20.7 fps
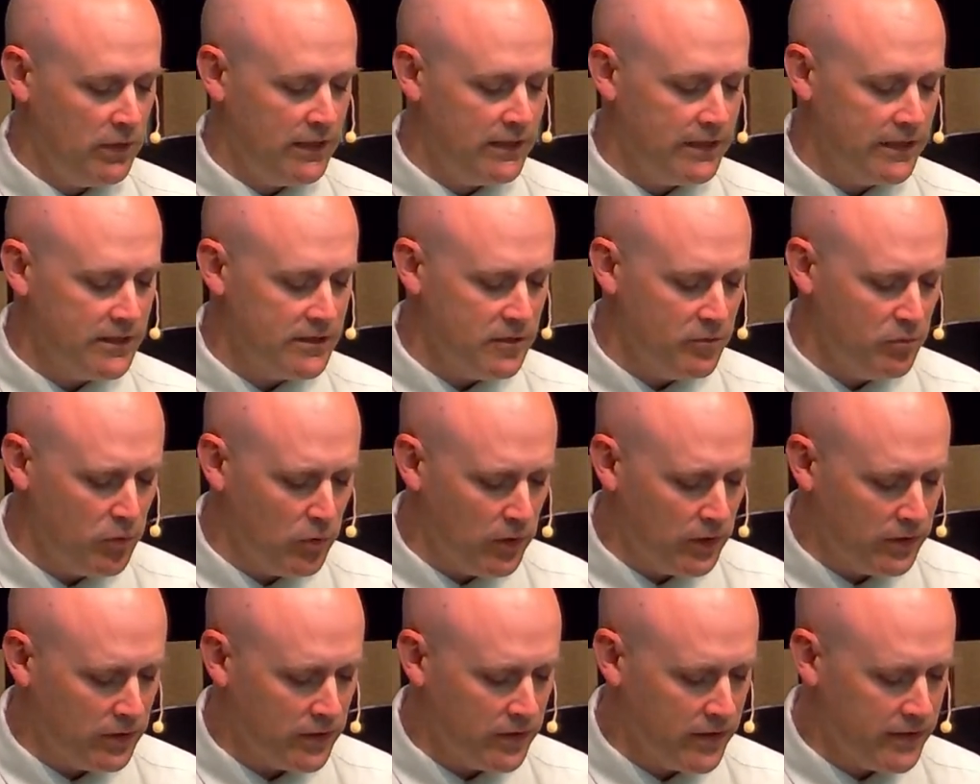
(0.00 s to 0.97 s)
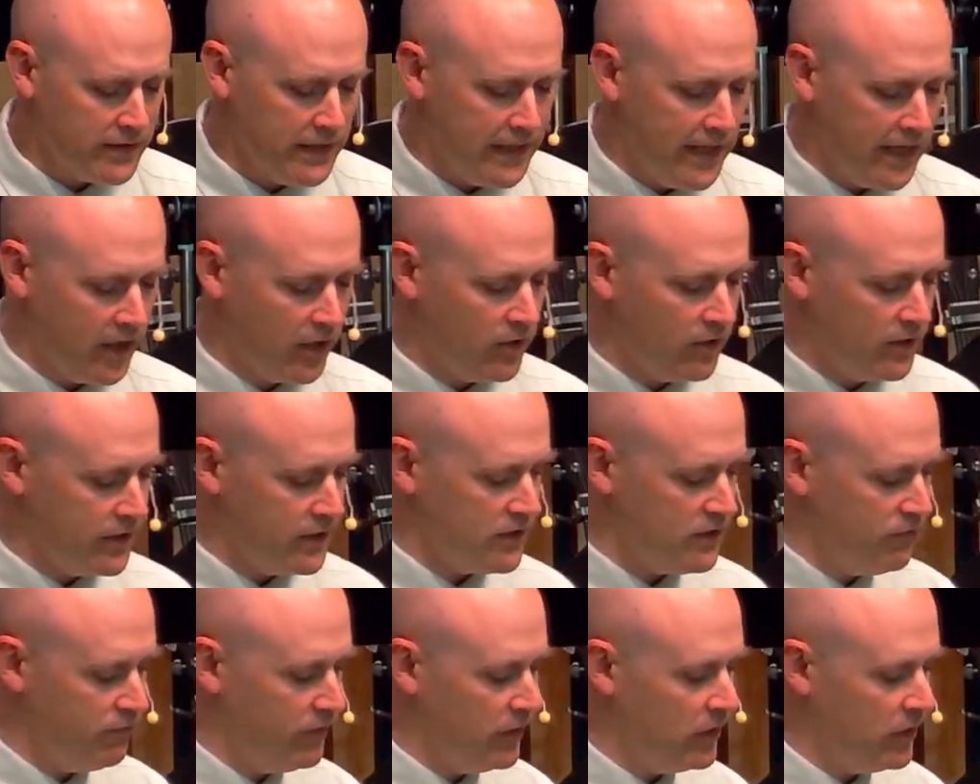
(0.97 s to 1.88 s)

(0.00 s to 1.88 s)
But I think it's important that the anger gets